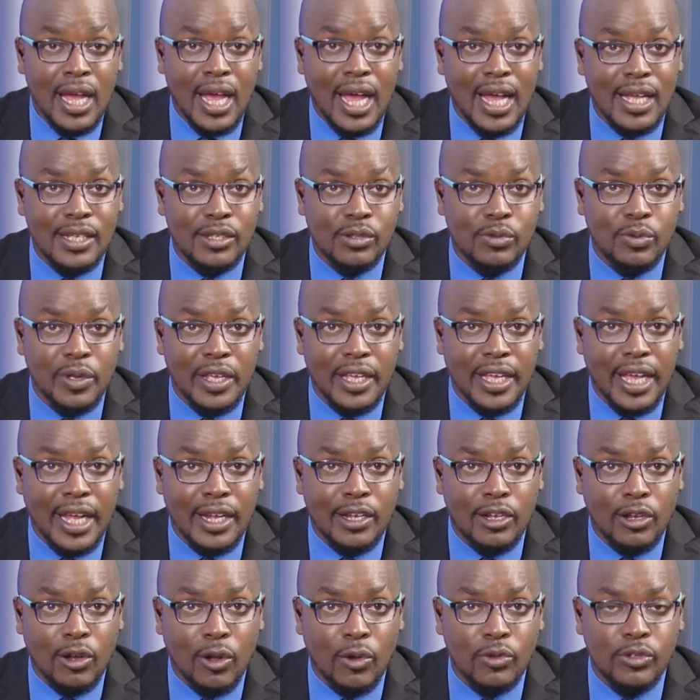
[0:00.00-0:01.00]
as we get
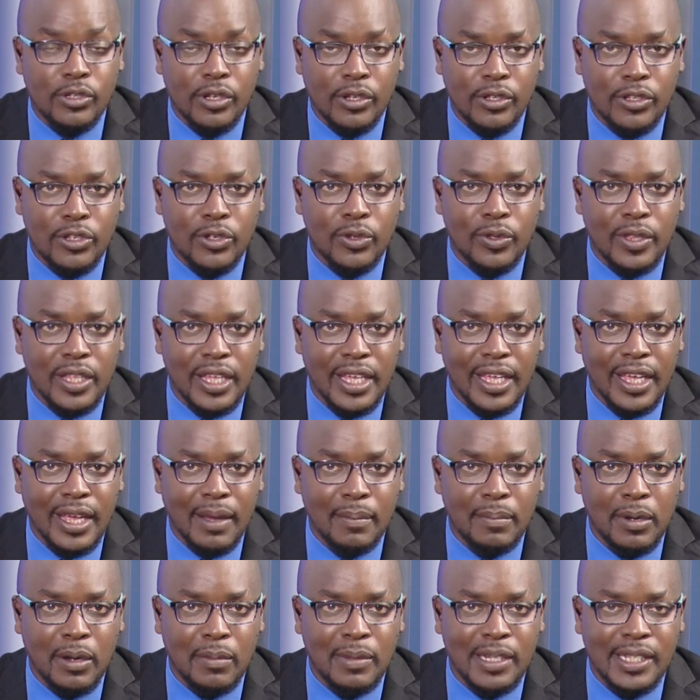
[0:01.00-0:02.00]
closer to the
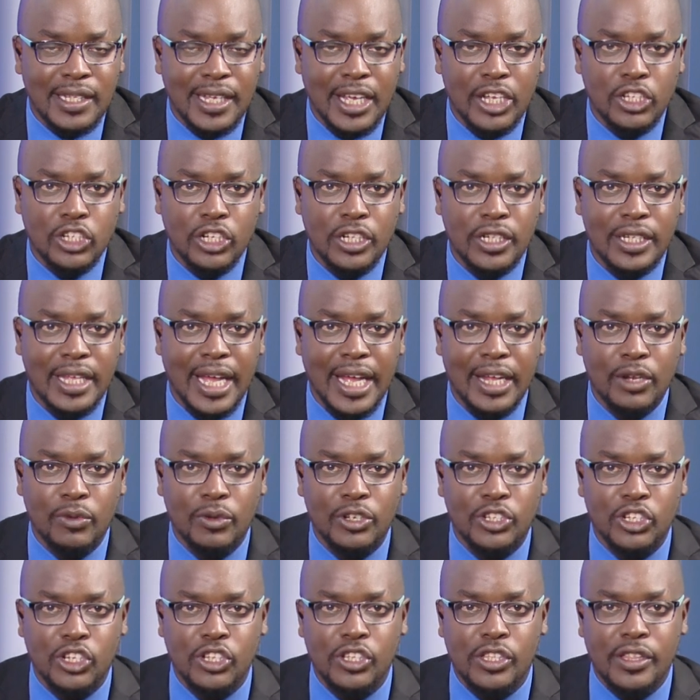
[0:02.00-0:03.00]
implementation date,
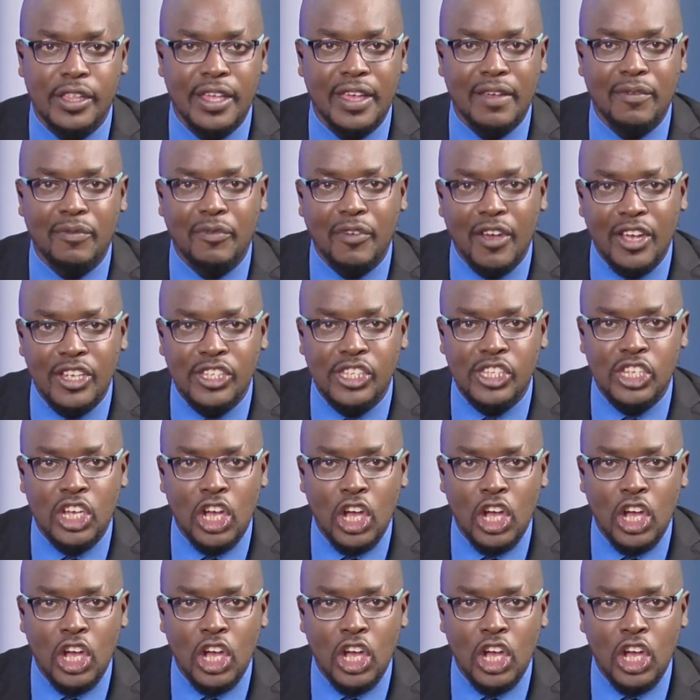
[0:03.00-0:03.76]
which is the 1st